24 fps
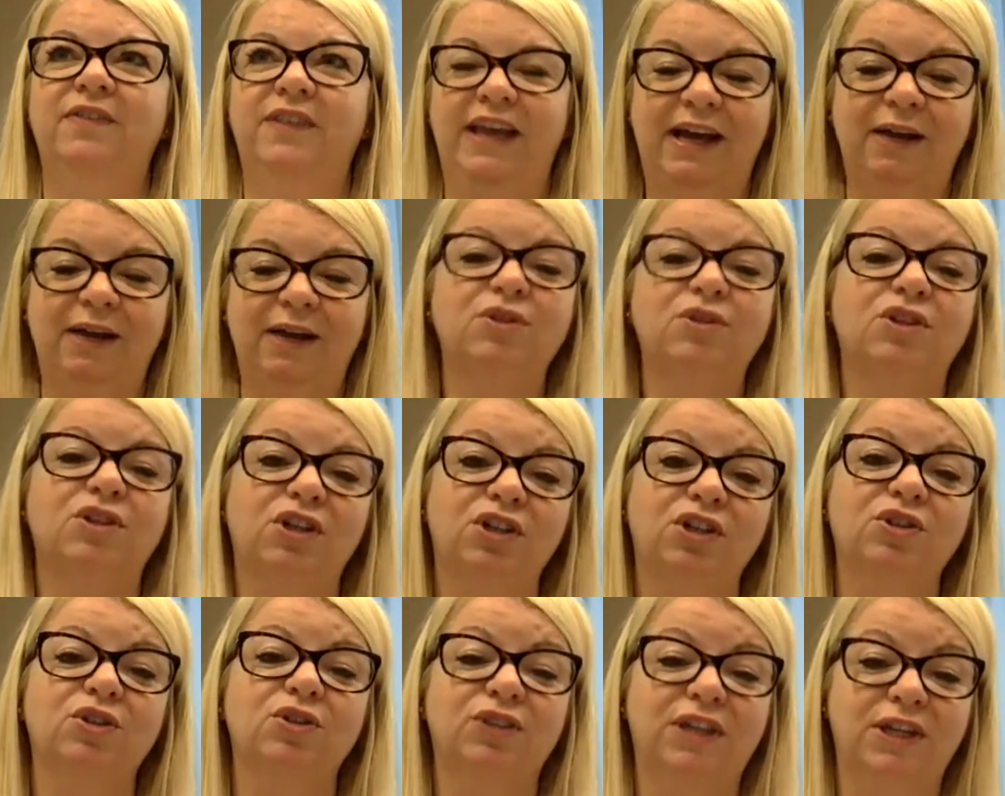the
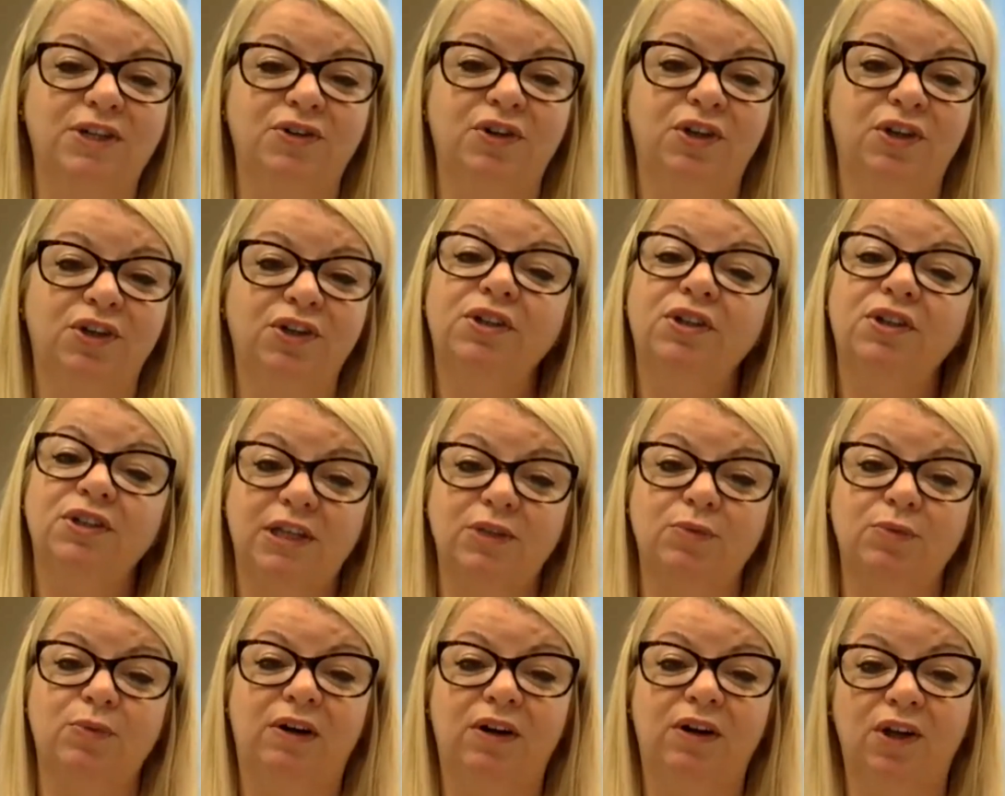outskirts or central London, because
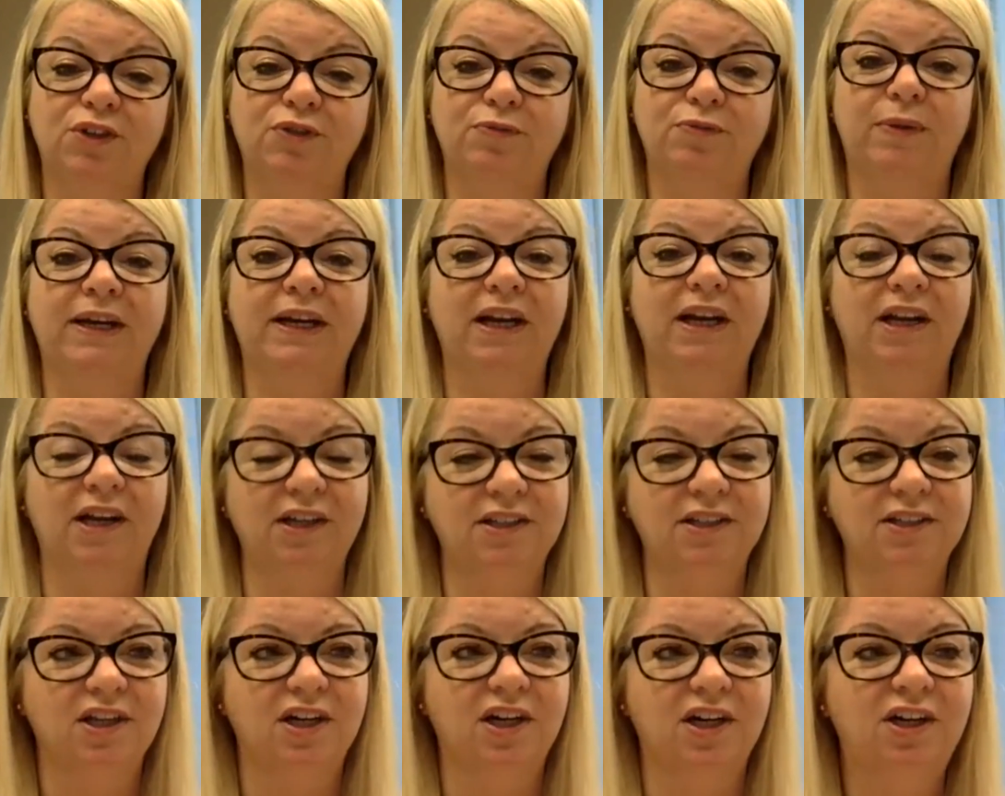that's where a lot of my
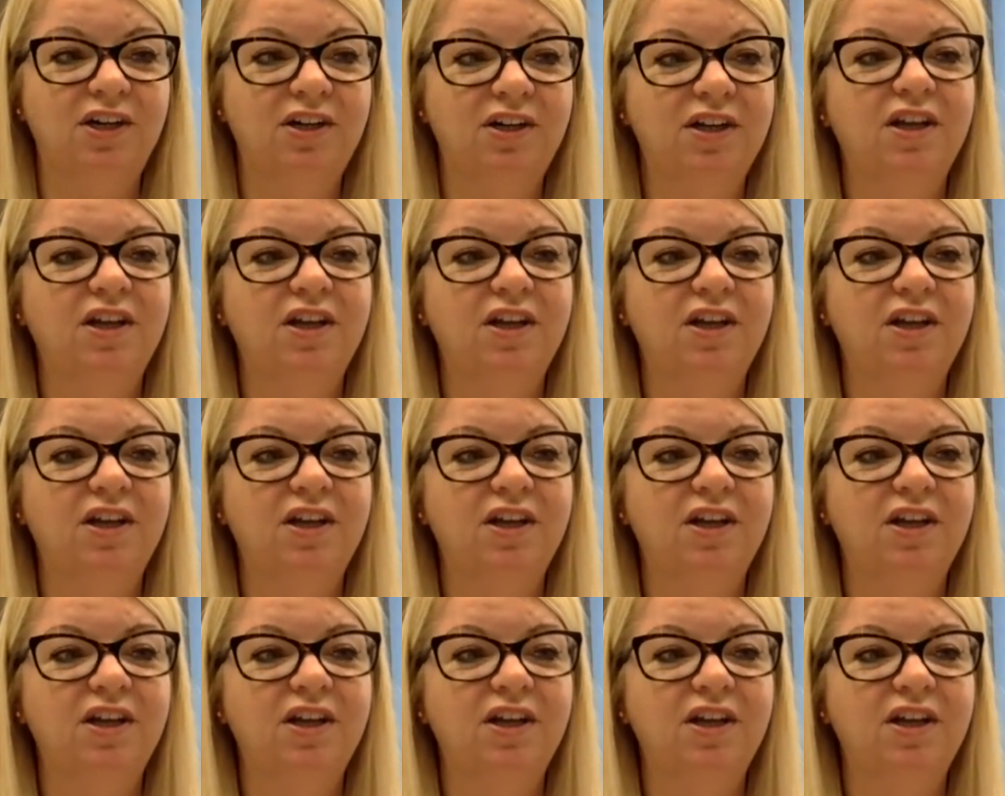clients are.